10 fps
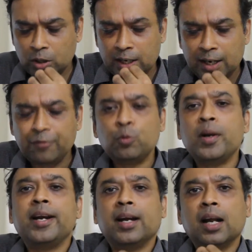So
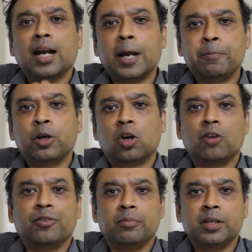left ventricular
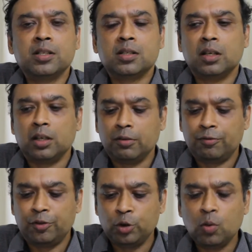hypertrophy means
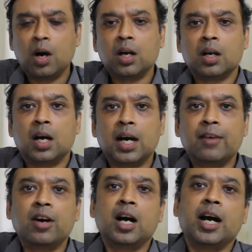if you are
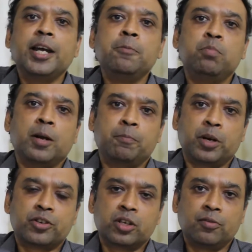have a high
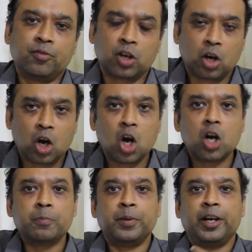blood pressure for a
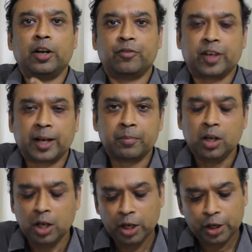long period of
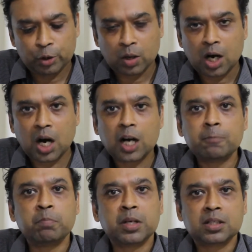time, your
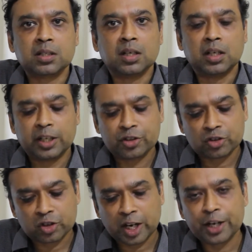heart muscle
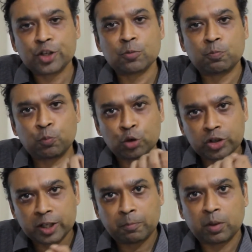is trying to
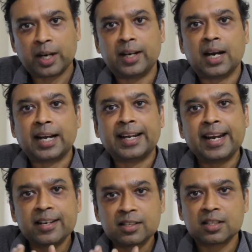push the blood
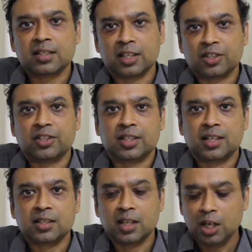against this
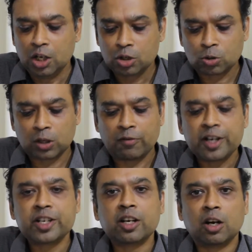resistance. So
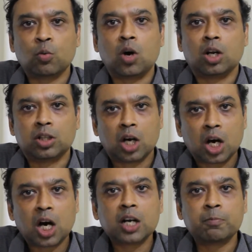the ventricular wall,
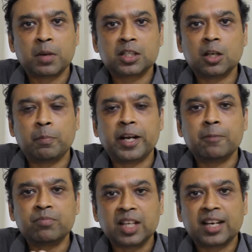the heart muscle
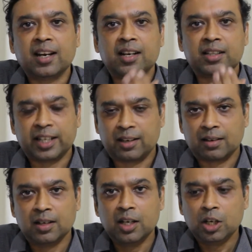become thicker and
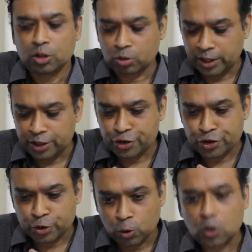thicker. So
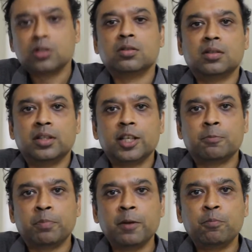it shows
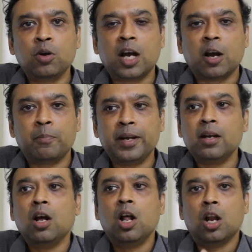these people
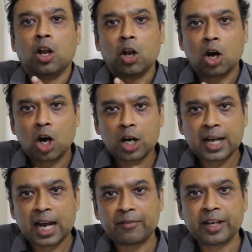have been
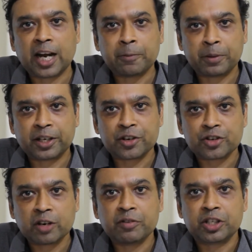long having
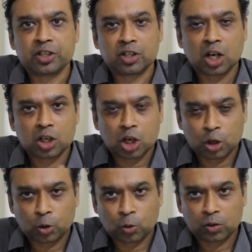hypertension, which is
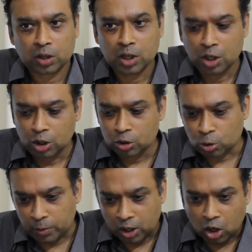not controlled.
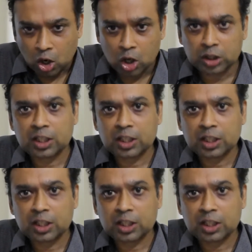So when